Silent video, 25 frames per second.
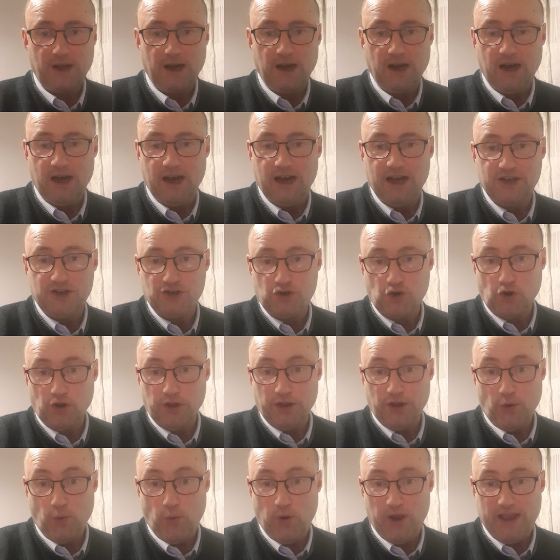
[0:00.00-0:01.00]
Uh, it's called
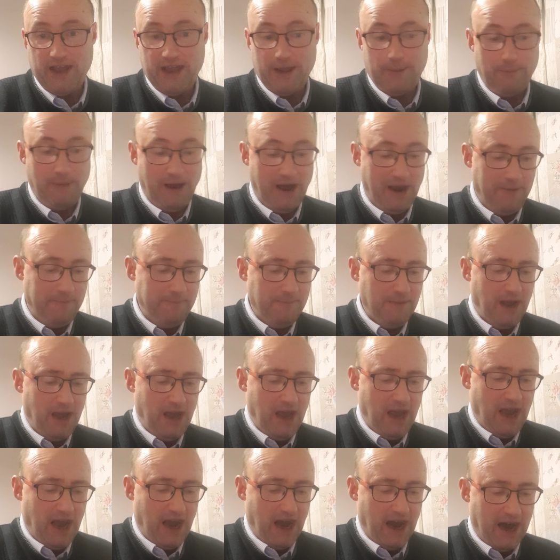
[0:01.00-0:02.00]
The Wicket Men,
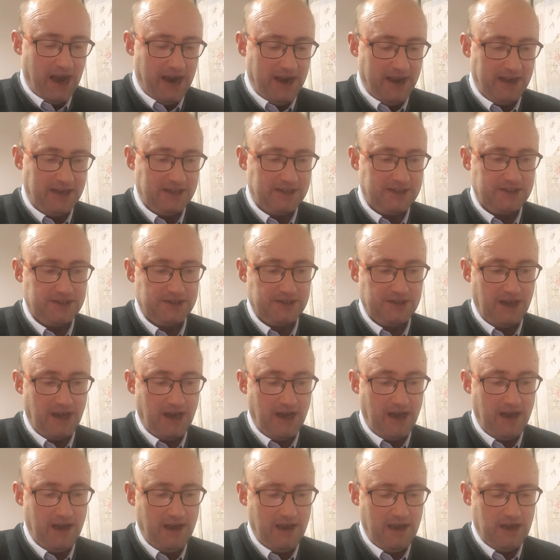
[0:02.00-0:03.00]
and its
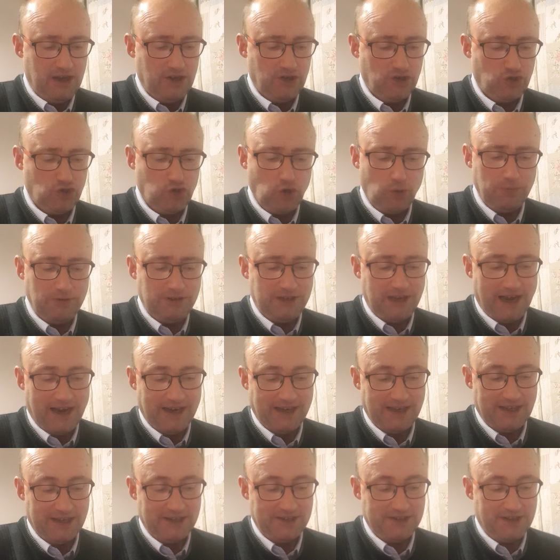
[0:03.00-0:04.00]
uh,
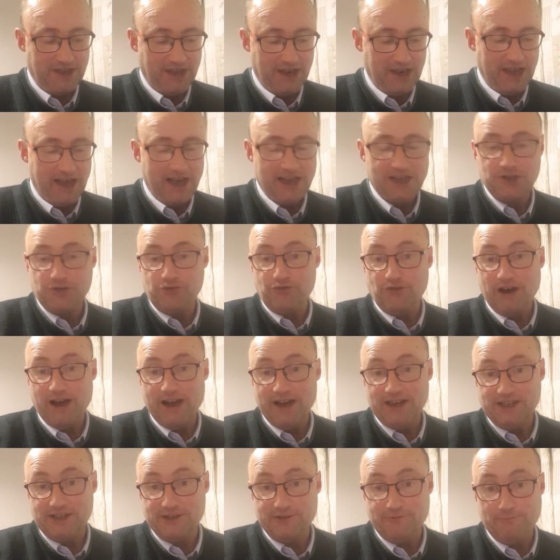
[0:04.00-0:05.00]
subtitle is The Last
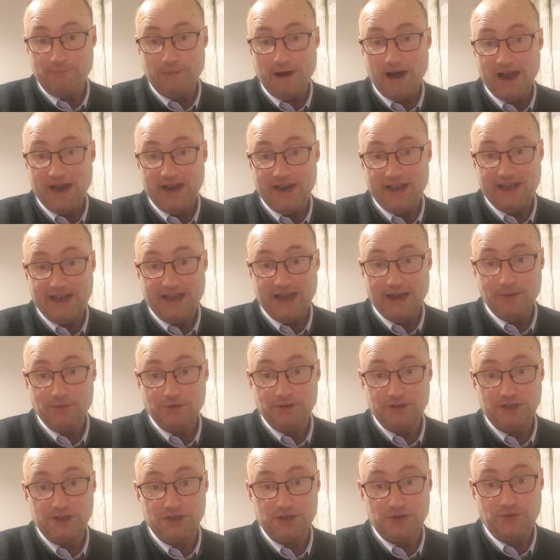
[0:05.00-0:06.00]
Rites of Minor
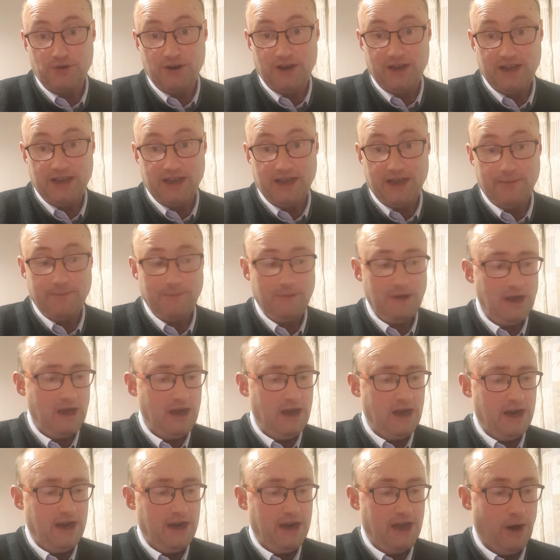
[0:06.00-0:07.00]
Counties Cricket.
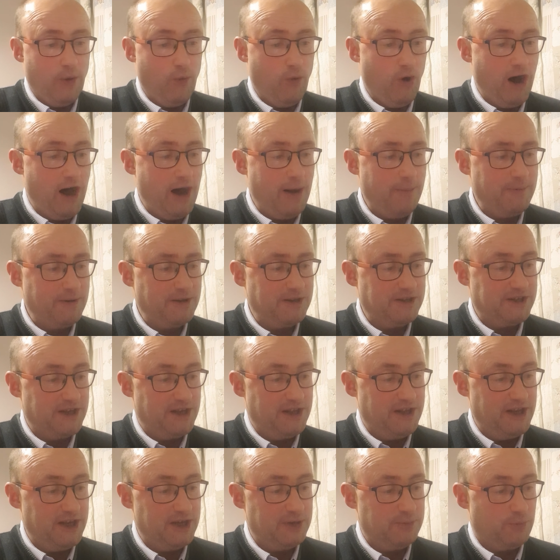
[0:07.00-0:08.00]
Now, what happens in
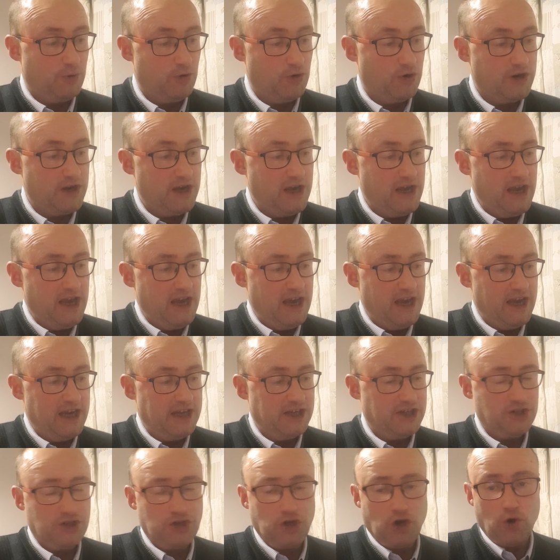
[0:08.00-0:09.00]
this book
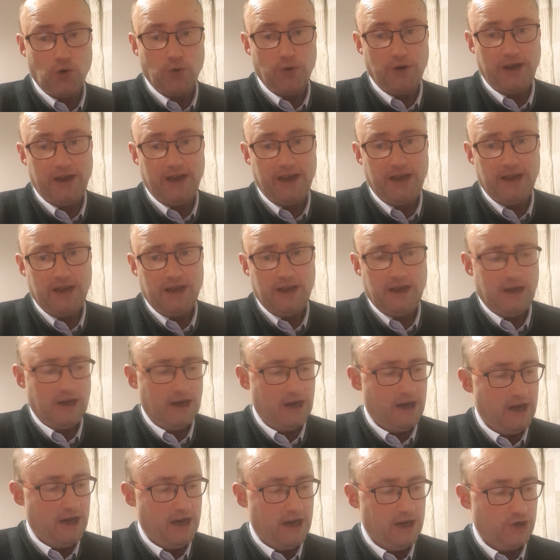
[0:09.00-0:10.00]
is Tony
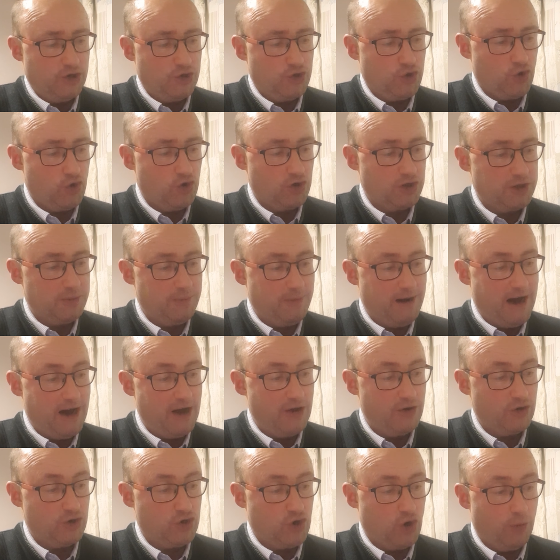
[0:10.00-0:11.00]
uh, talks
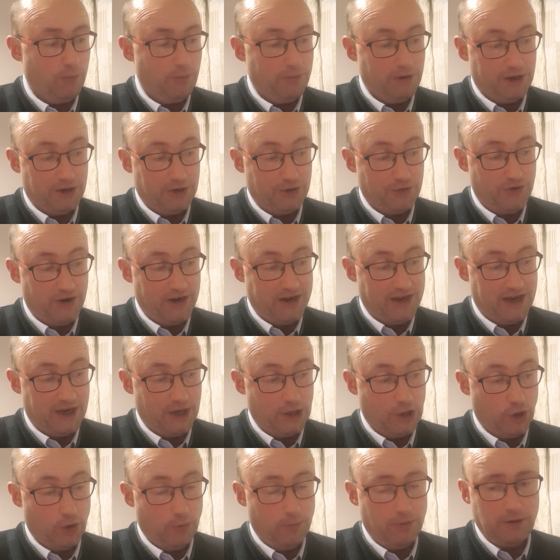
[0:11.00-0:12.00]
about Cumberland Cricket
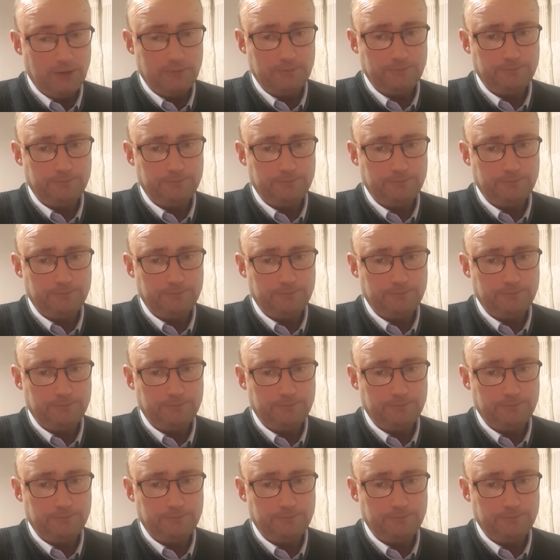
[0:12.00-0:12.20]
Club,